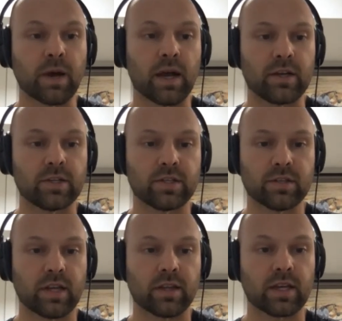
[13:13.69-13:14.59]
by
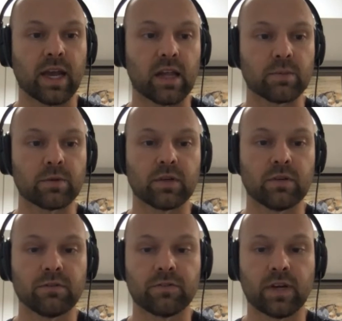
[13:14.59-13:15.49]
just like the caliber
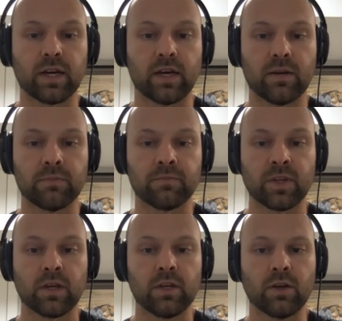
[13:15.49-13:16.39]
of
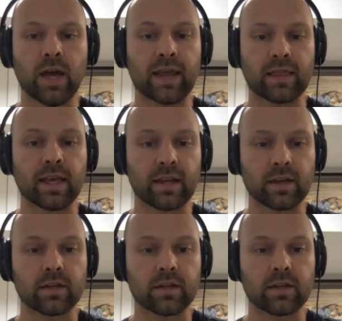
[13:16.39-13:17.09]
athletic